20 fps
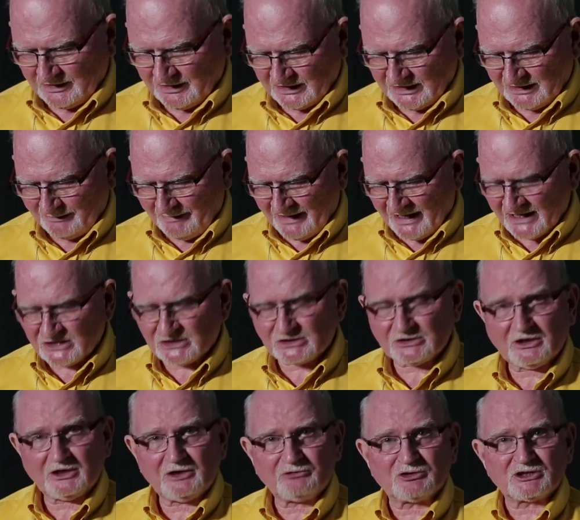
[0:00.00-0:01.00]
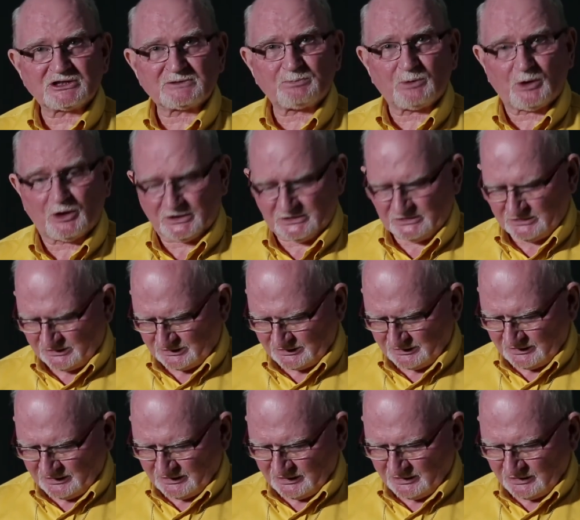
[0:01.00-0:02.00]
commenced in response
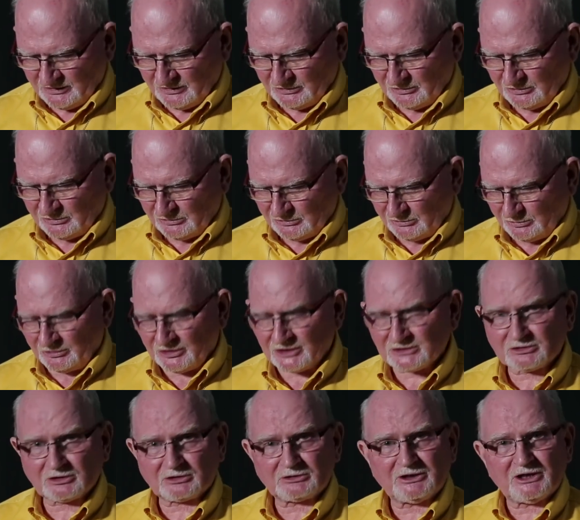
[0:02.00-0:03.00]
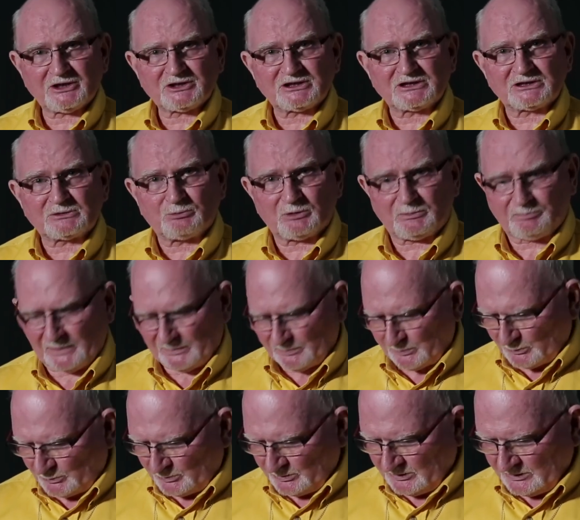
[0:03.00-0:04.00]
to consultations with
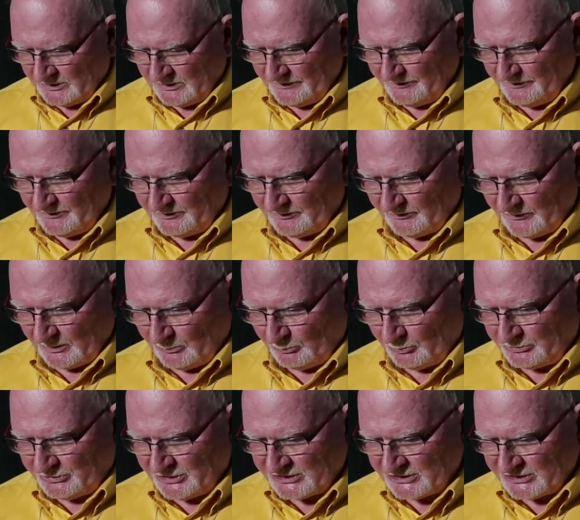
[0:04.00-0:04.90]
people with